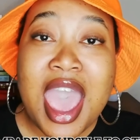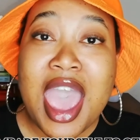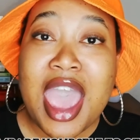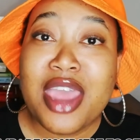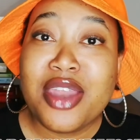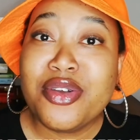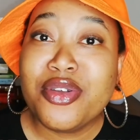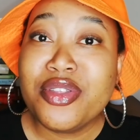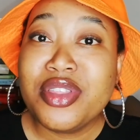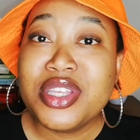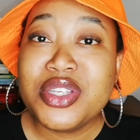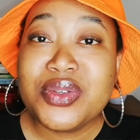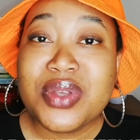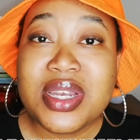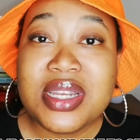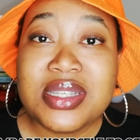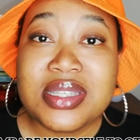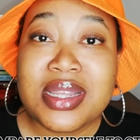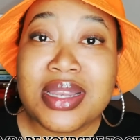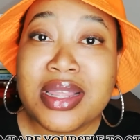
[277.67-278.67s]
I know this
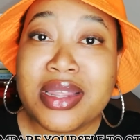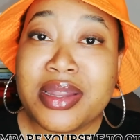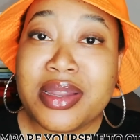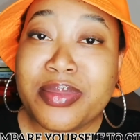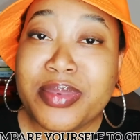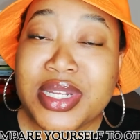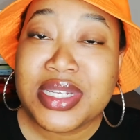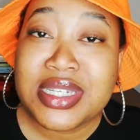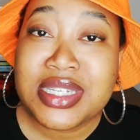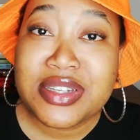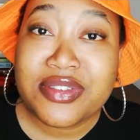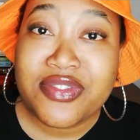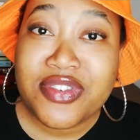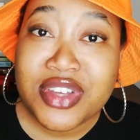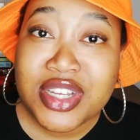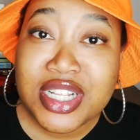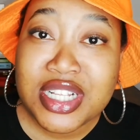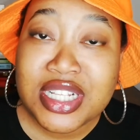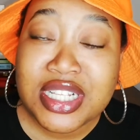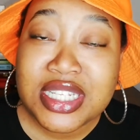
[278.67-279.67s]
one is a little bit
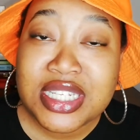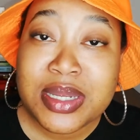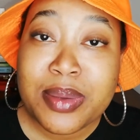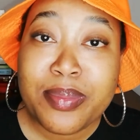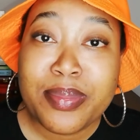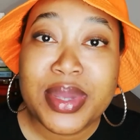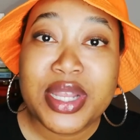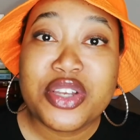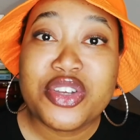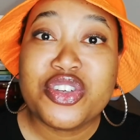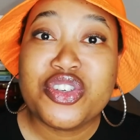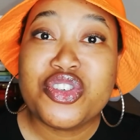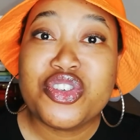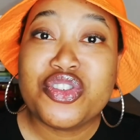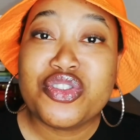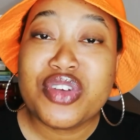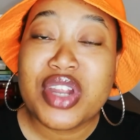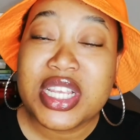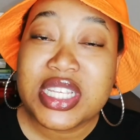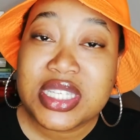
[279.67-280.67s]
difficult, but
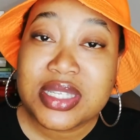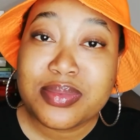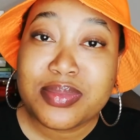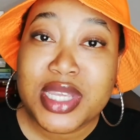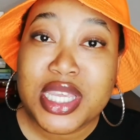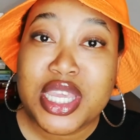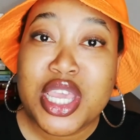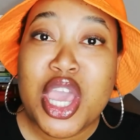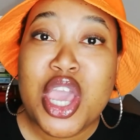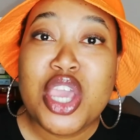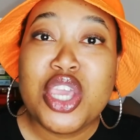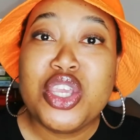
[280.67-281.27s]
trust me,